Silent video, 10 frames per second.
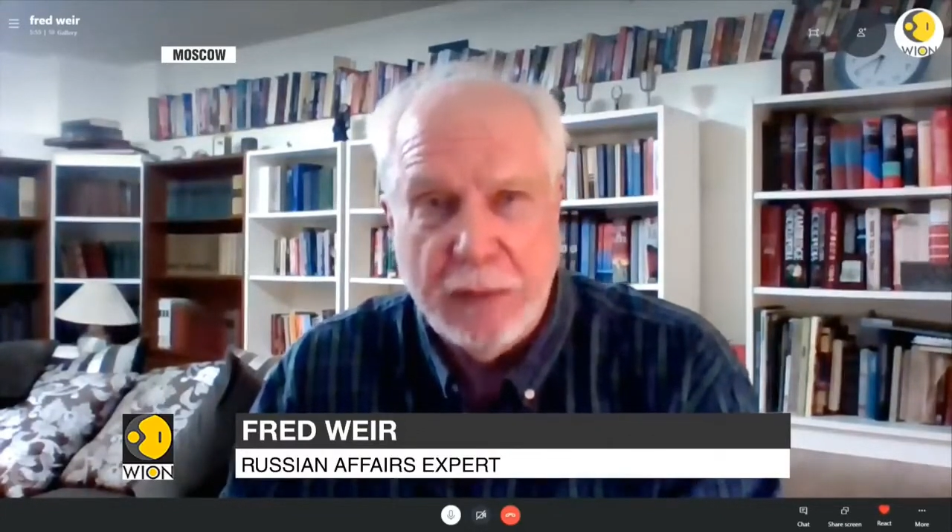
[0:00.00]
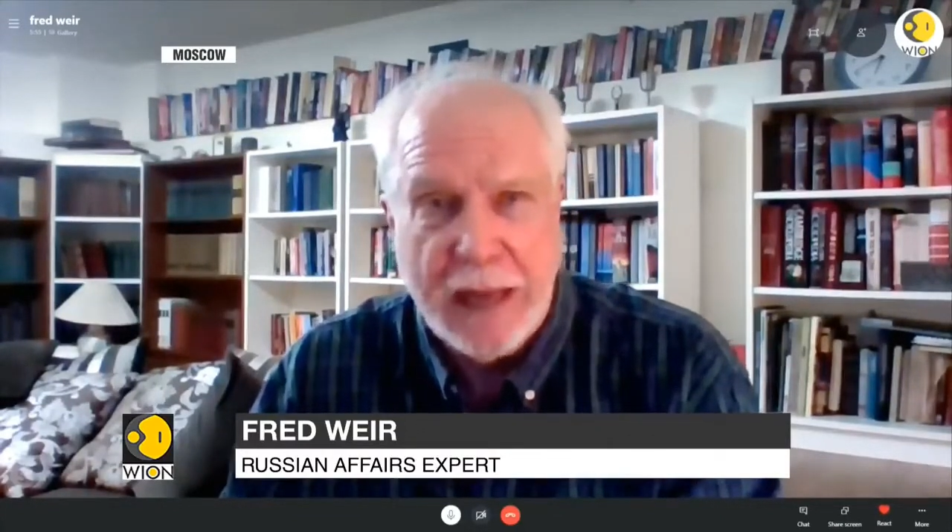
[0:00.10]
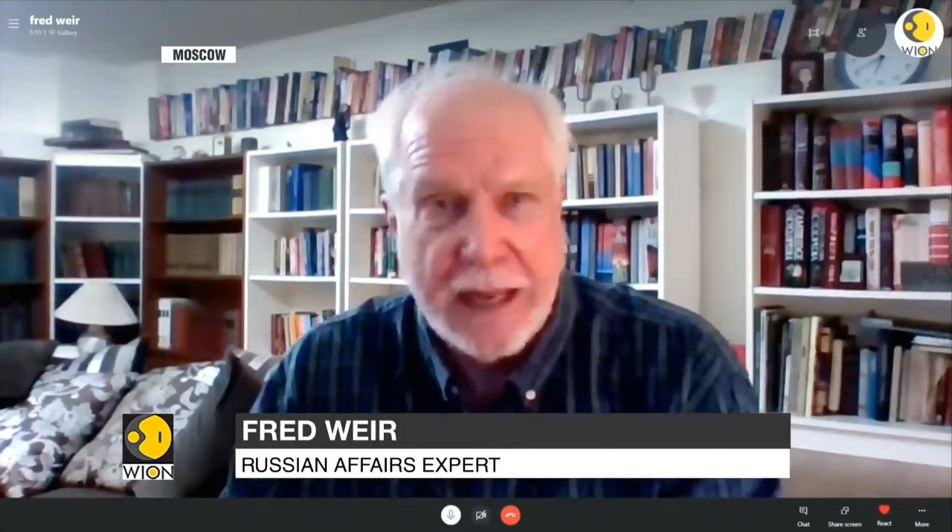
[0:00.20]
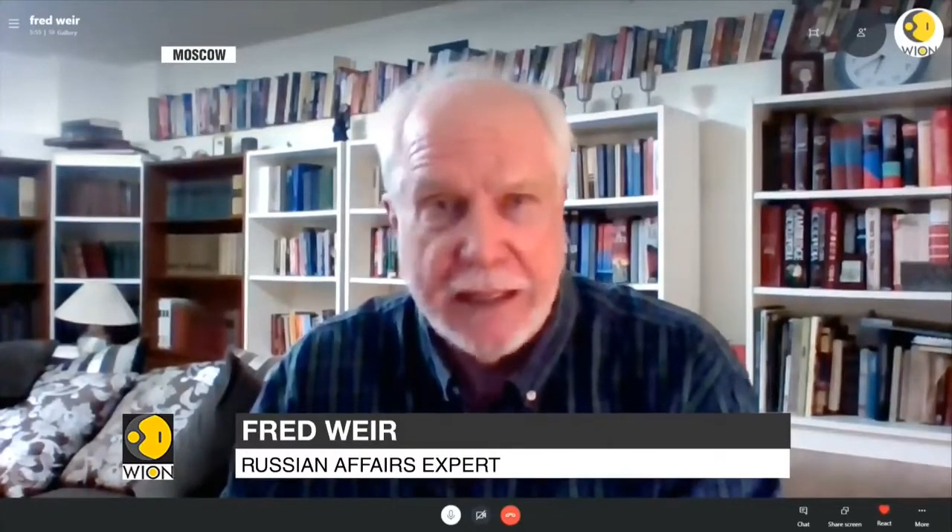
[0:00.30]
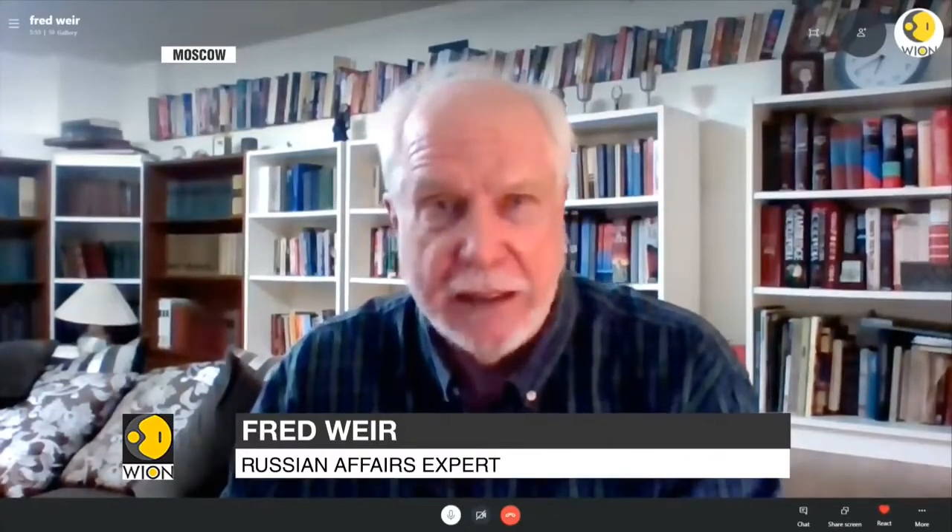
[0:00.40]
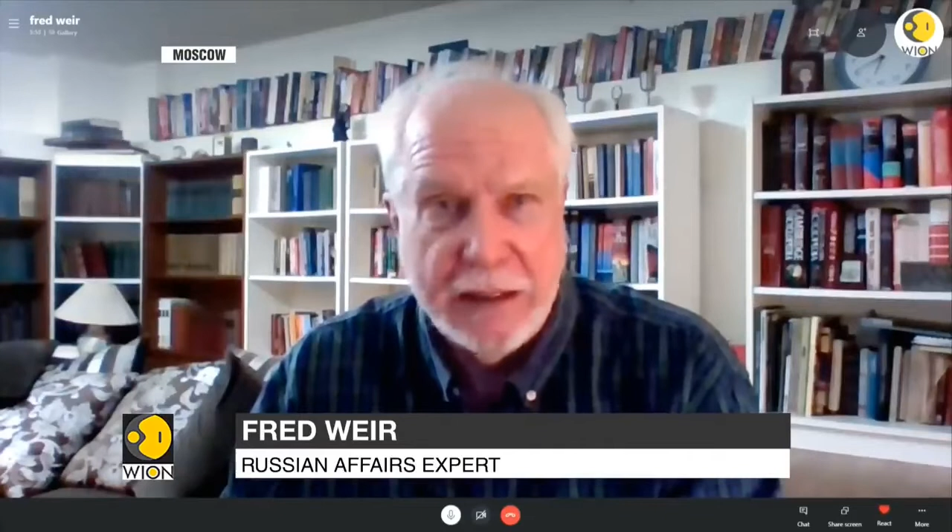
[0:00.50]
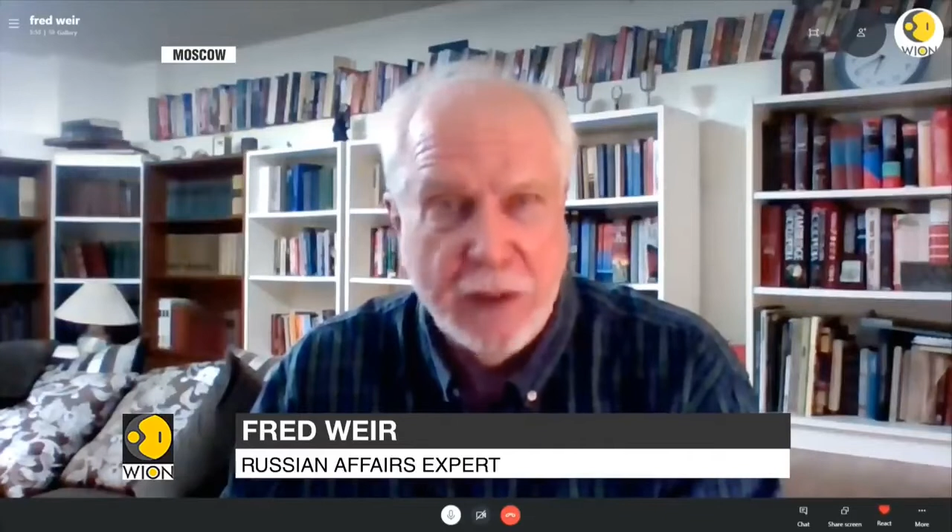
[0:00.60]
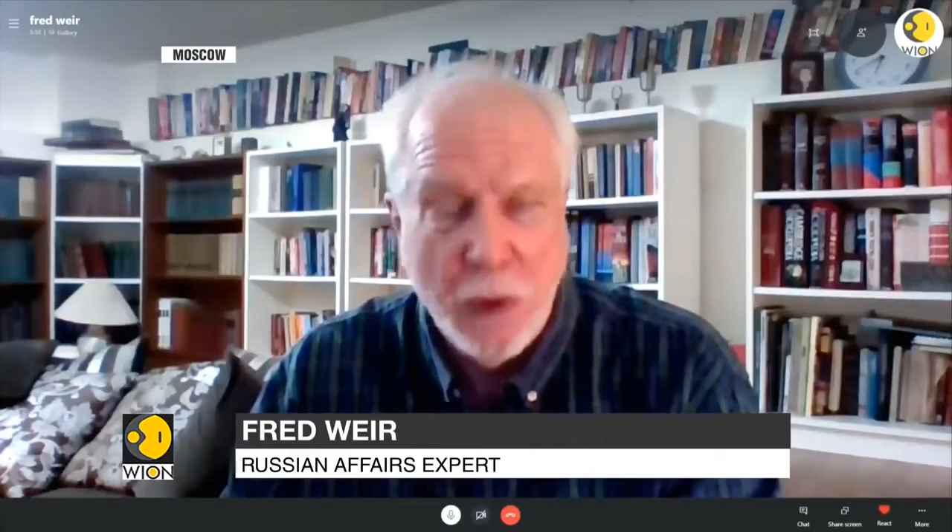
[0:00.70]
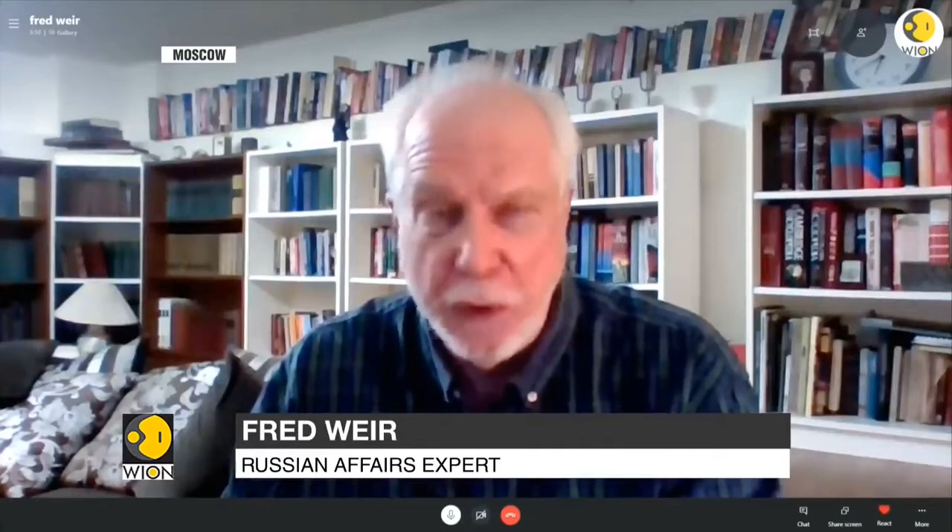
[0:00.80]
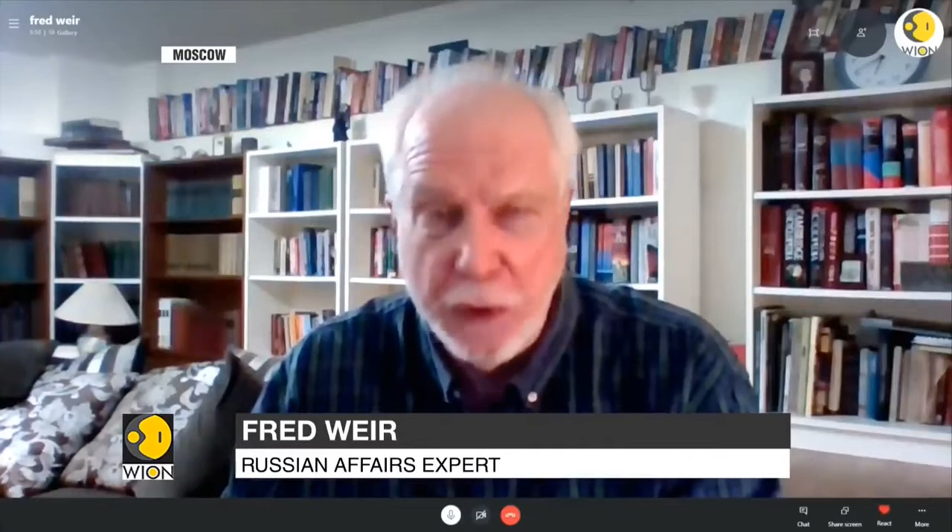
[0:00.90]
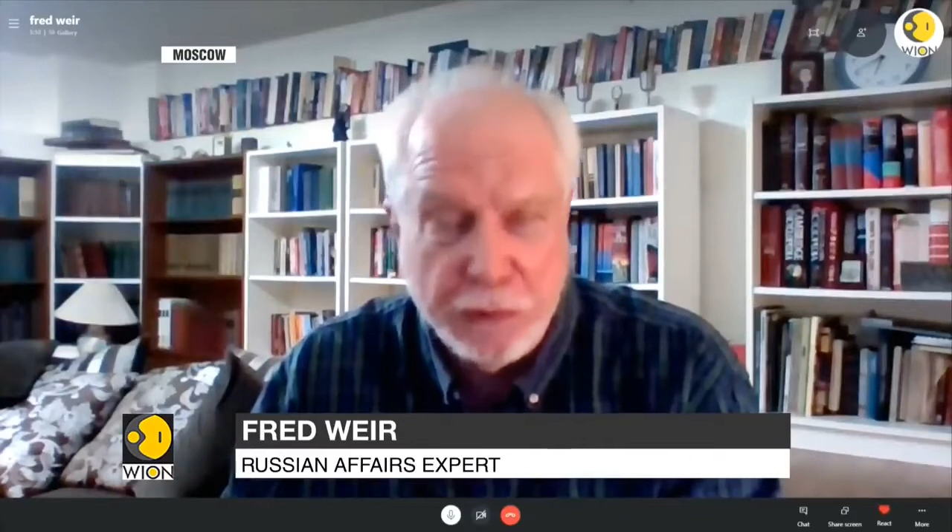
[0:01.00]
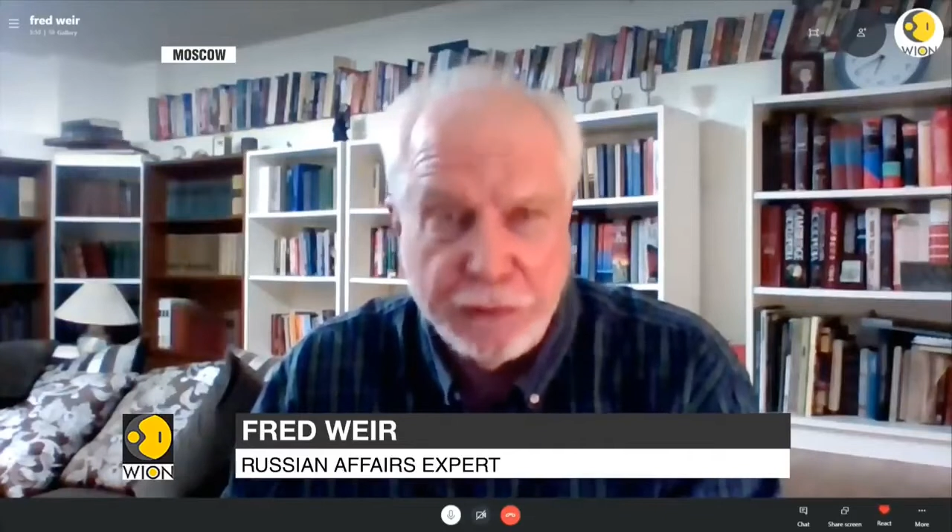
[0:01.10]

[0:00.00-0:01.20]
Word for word: had no use